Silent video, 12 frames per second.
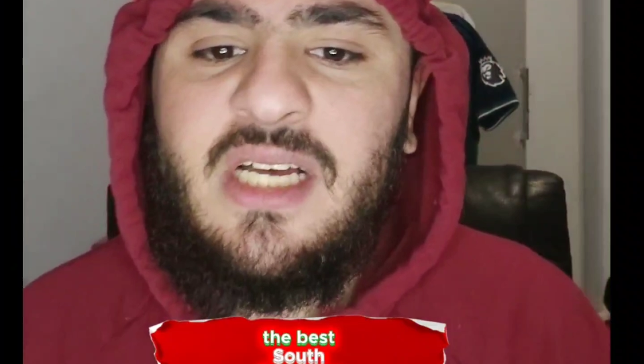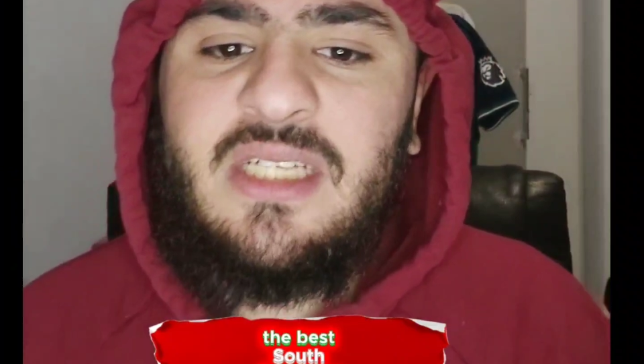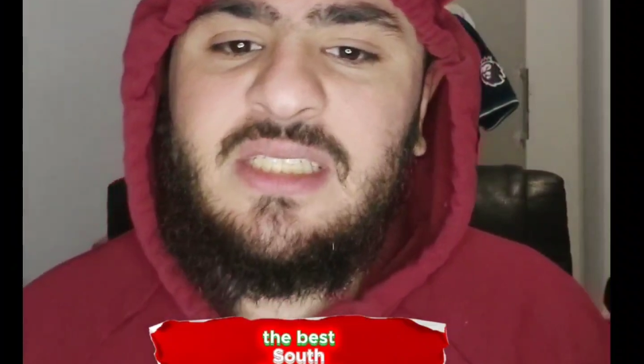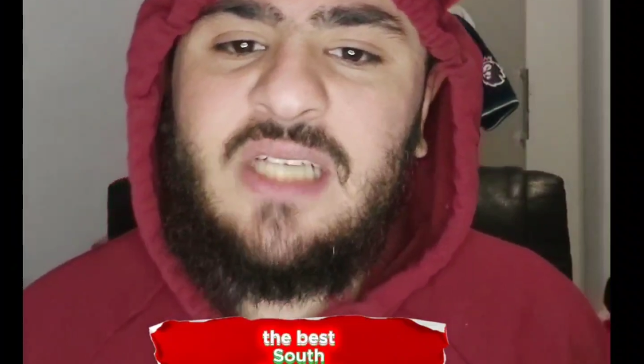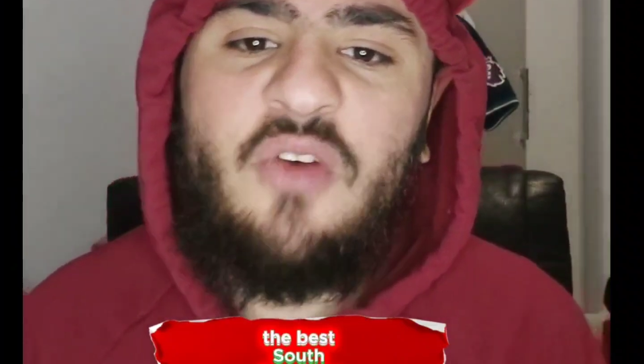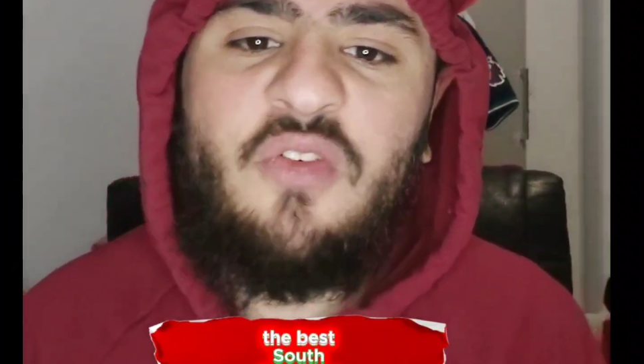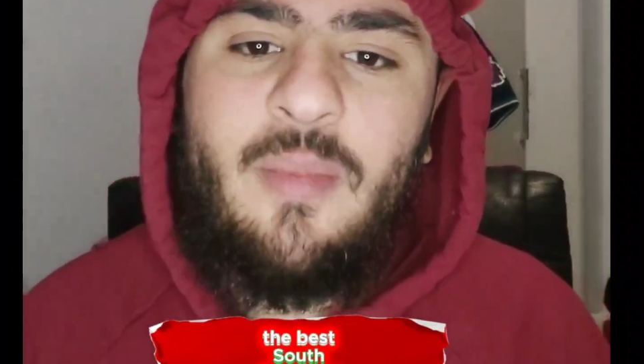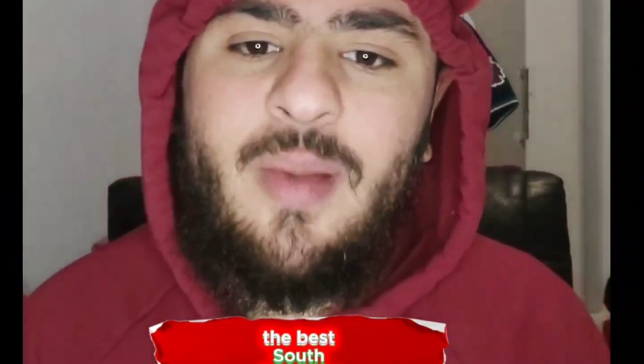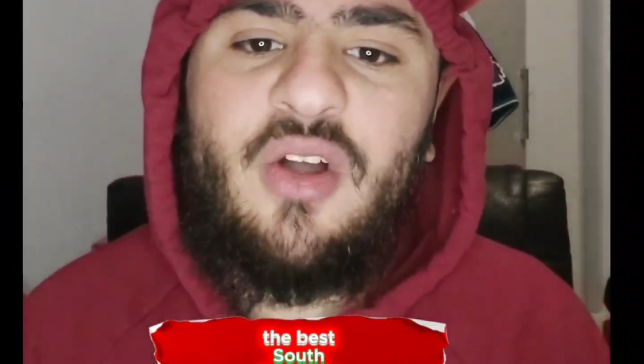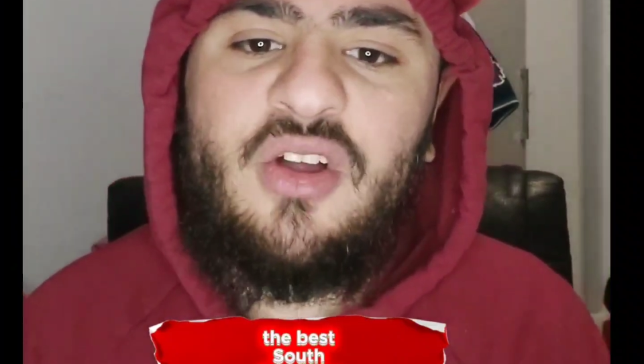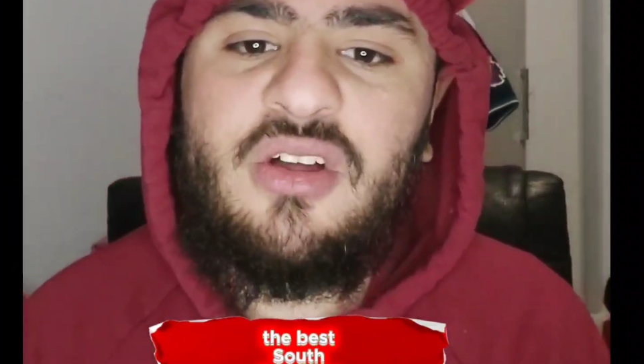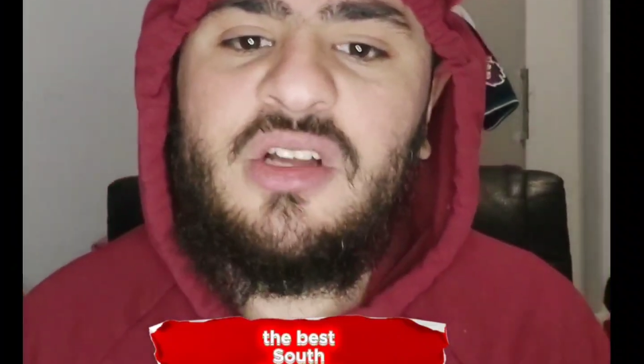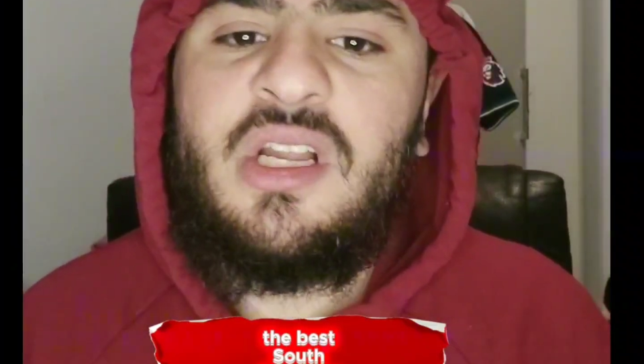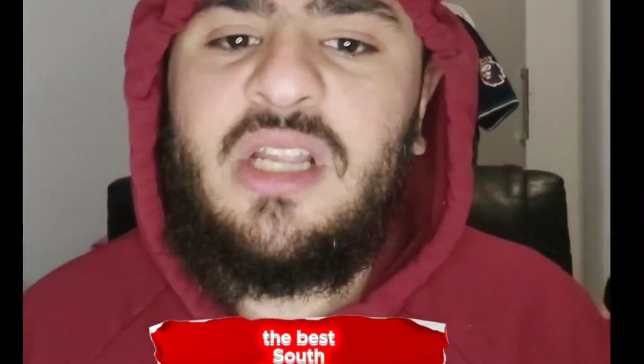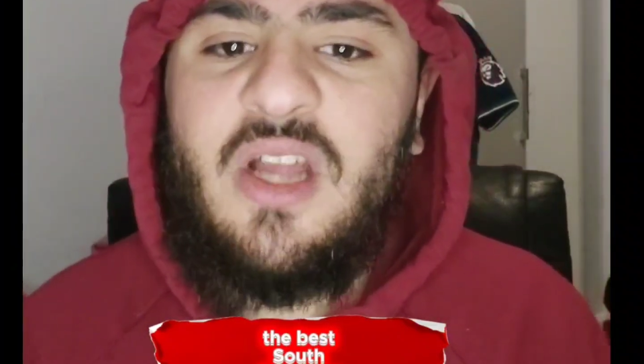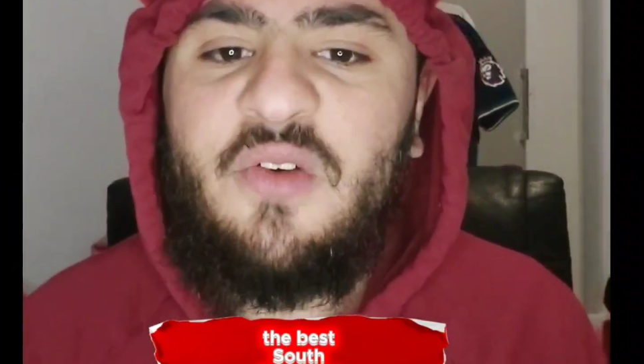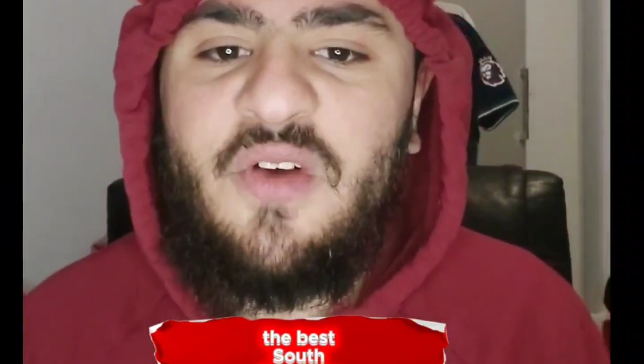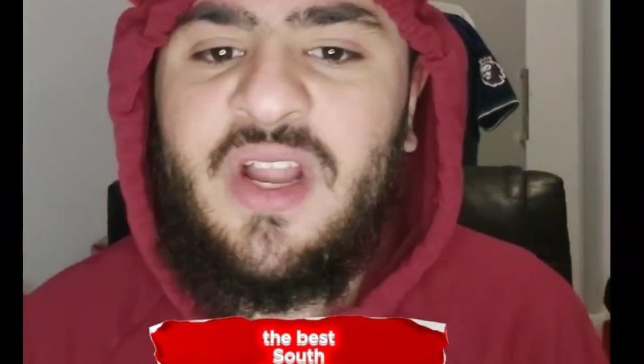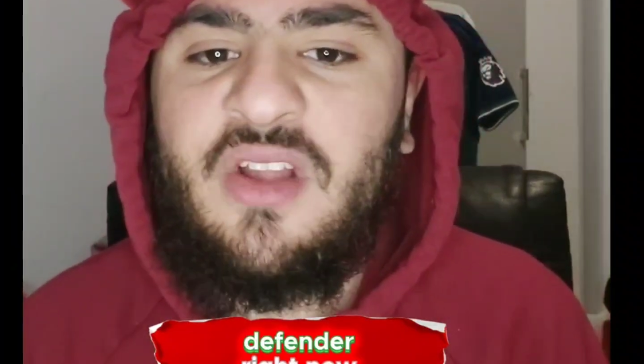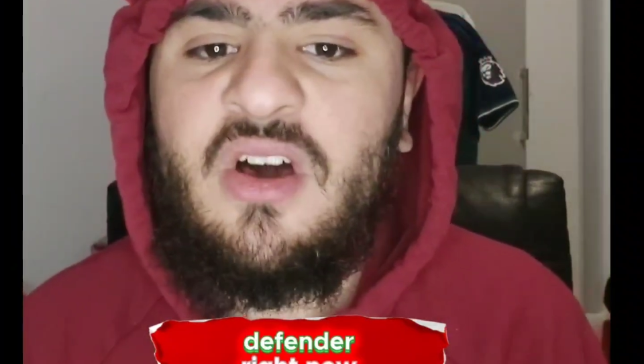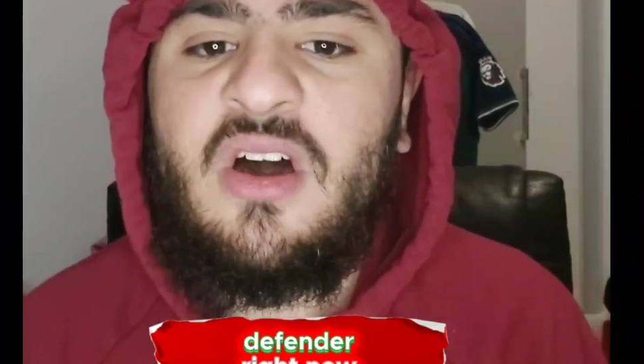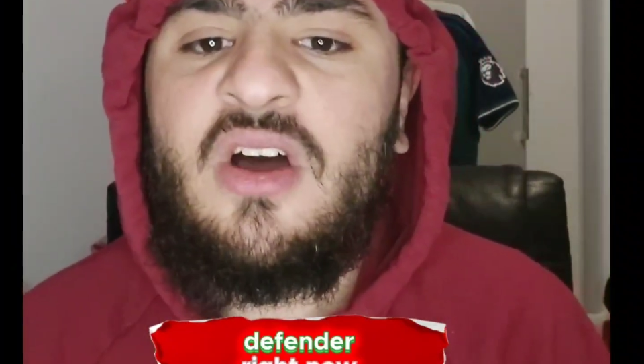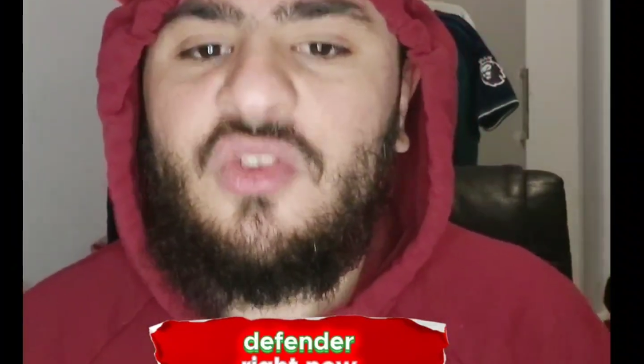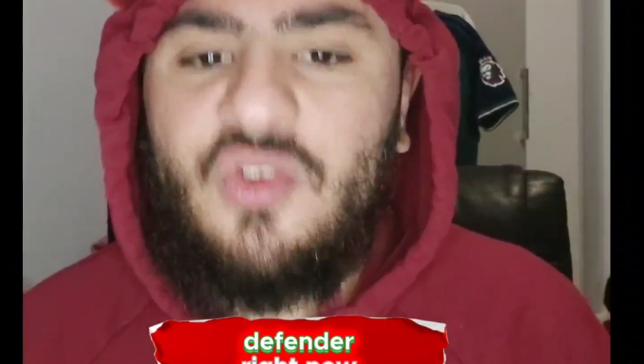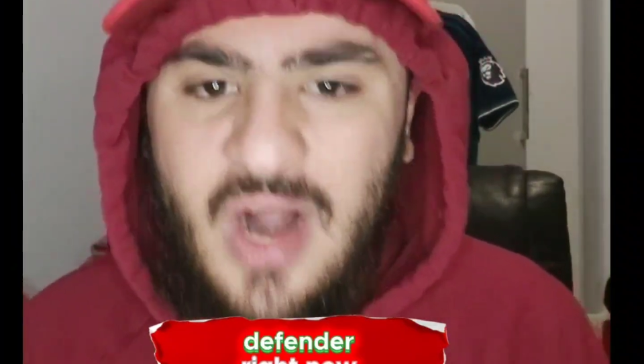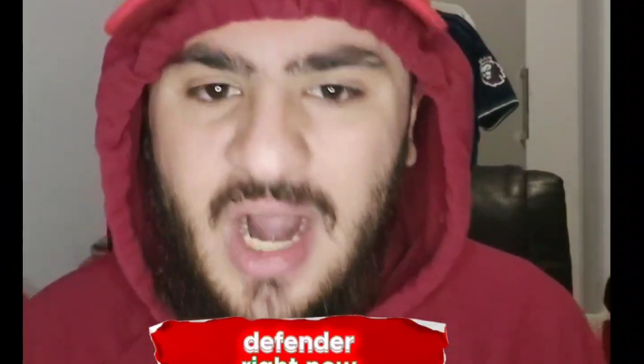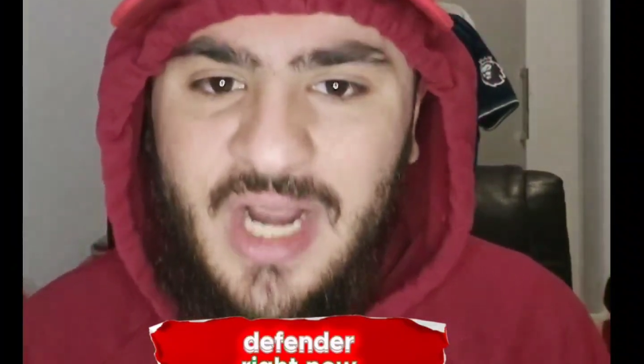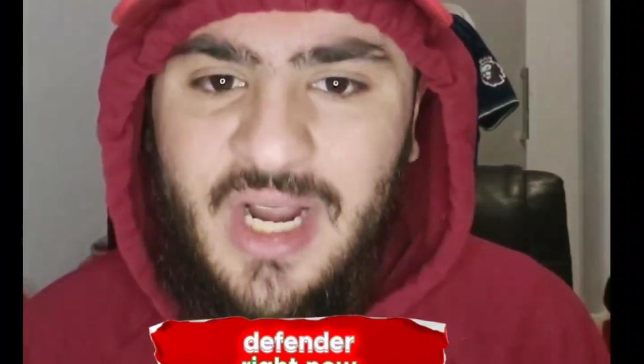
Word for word: South American defender right